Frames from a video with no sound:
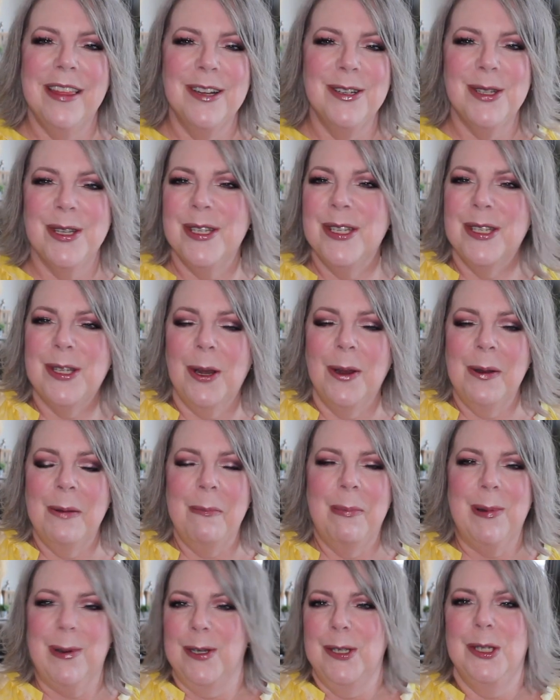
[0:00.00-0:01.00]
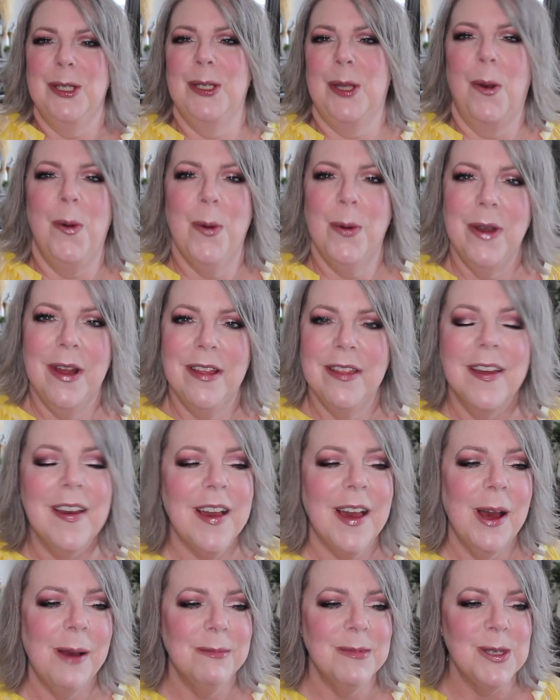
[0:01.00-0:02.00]
There's a certain persona that
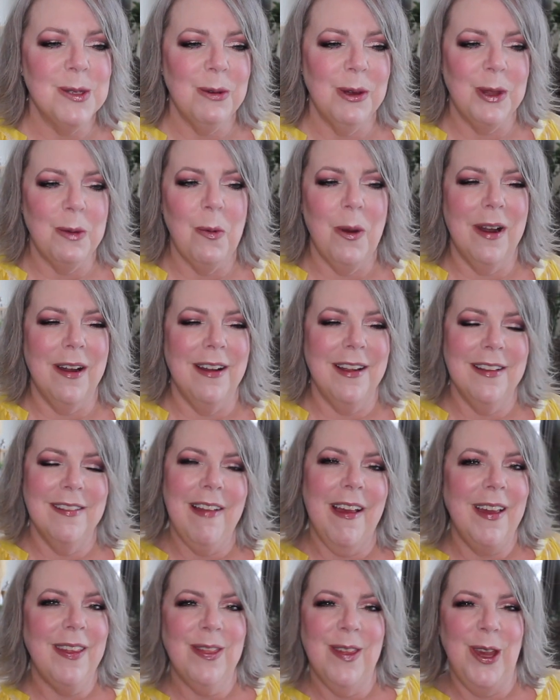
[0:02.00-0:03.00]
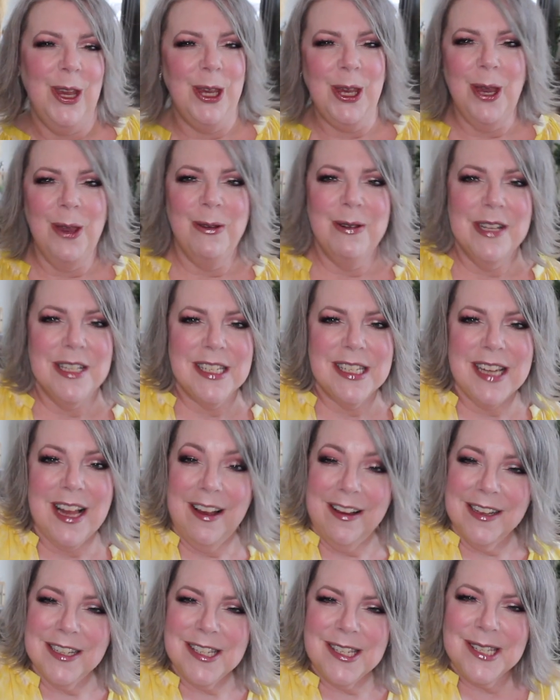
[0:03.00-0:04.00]
comes with wearing like the
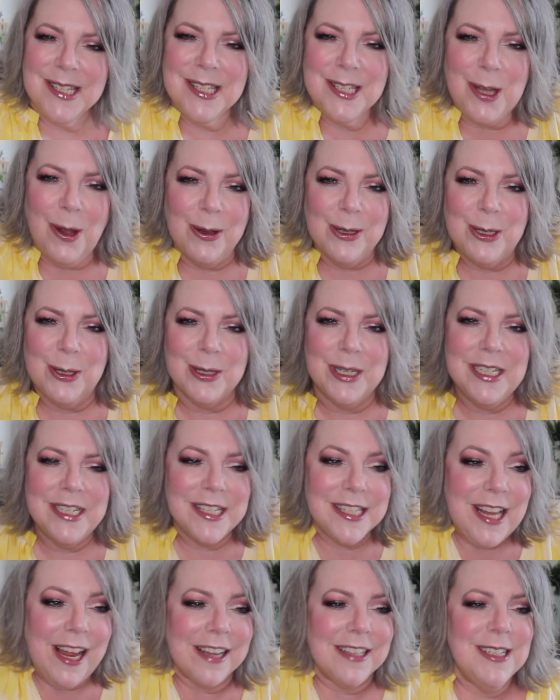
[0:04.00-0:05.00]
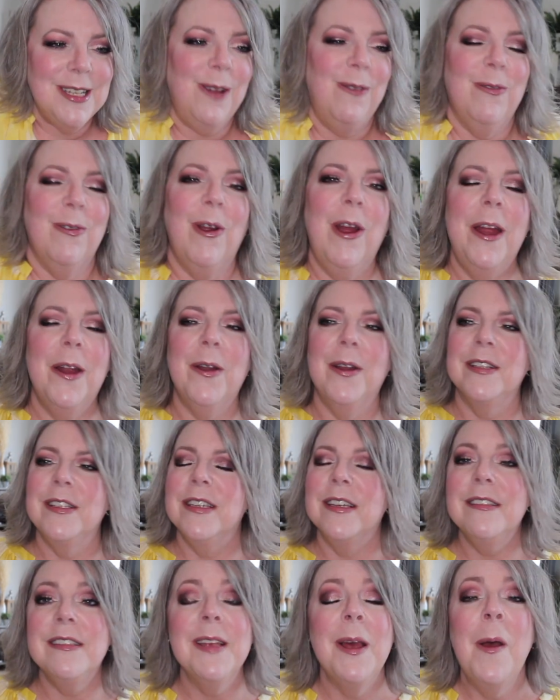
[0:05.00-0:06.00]
unisex, sultry, sexy
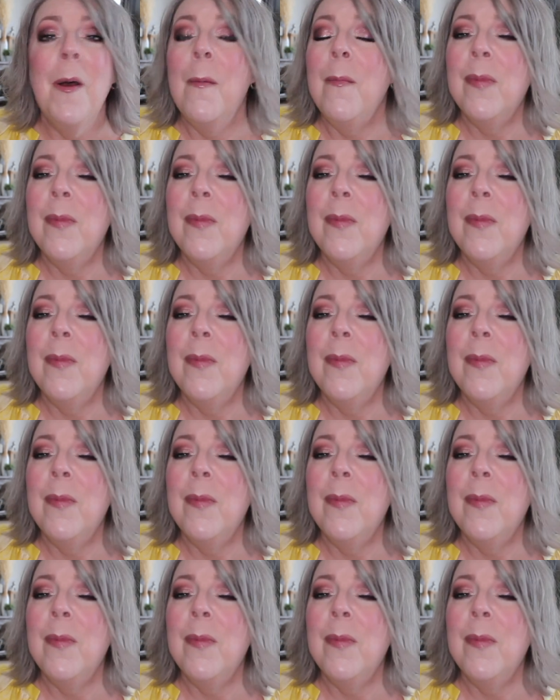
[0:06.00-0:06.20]
fragrances